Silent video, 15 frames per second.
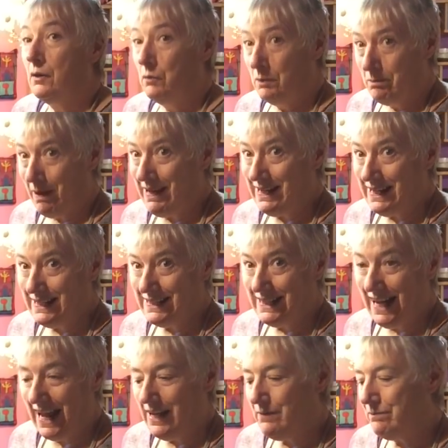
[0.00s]
we're baking
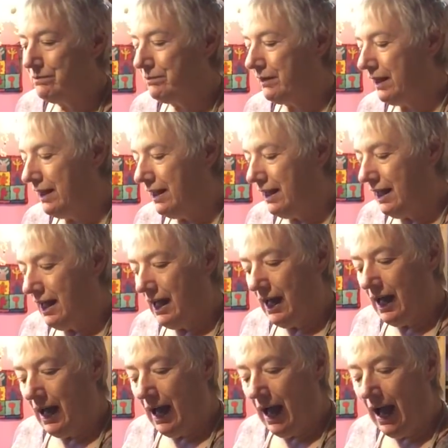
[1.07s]
today.
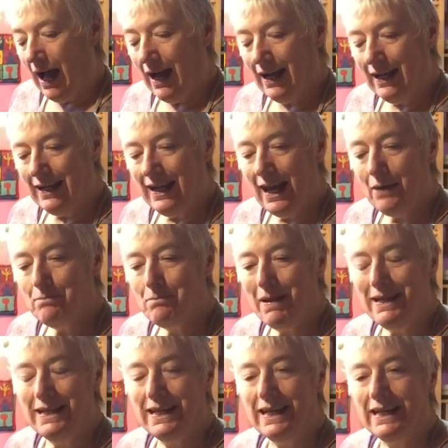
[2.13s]
I am
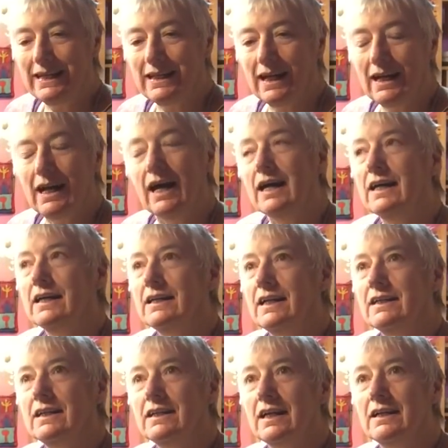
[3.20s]
making uh,
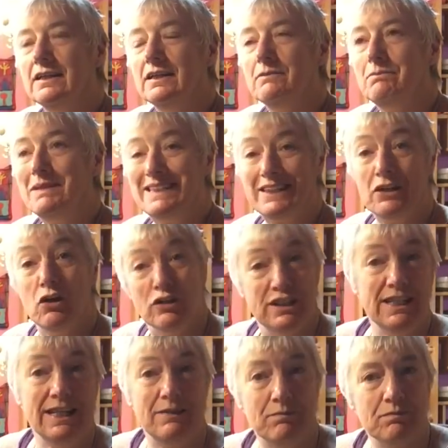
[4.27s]

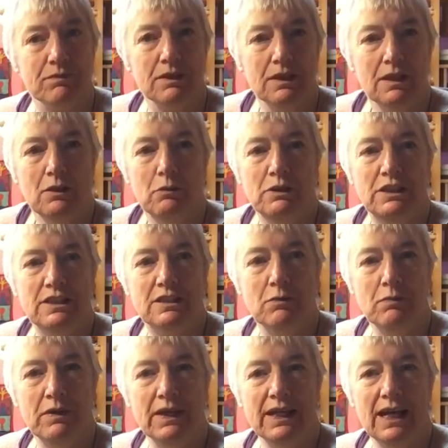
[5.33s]
biscotti, which is
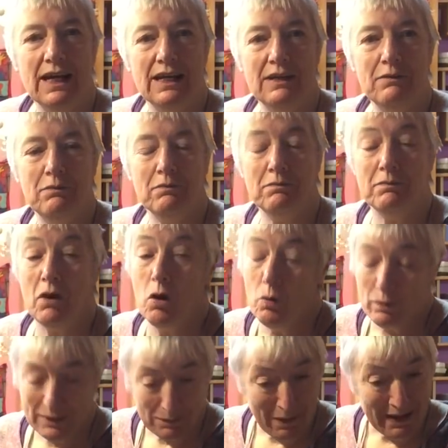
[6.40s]
something I
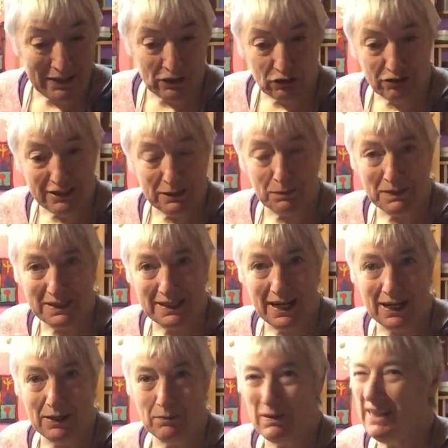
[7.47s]
always make at Christmas
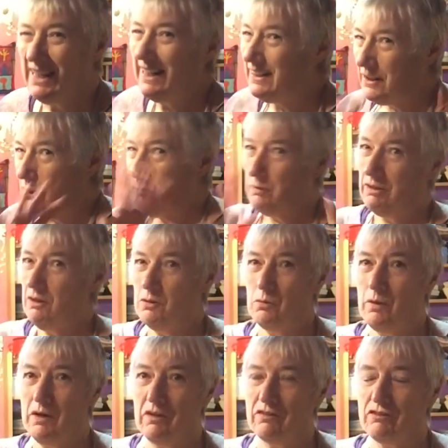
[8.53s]
time. I know we're a
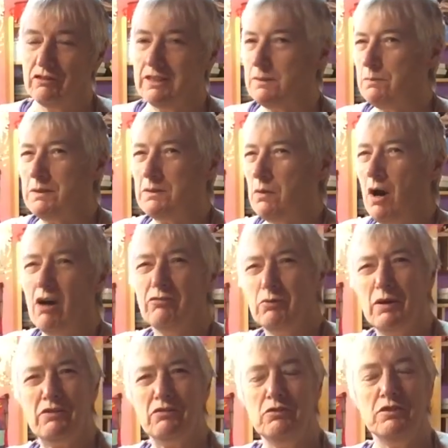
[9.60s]
long way off Christmas, we're
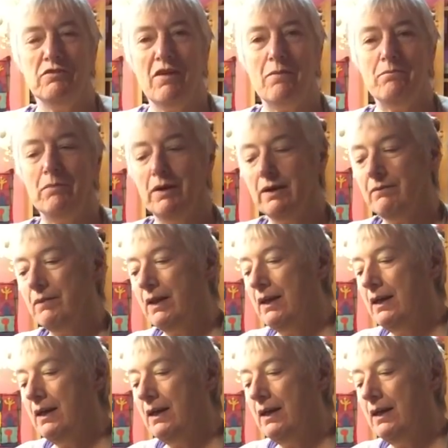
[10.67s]
halfway through November,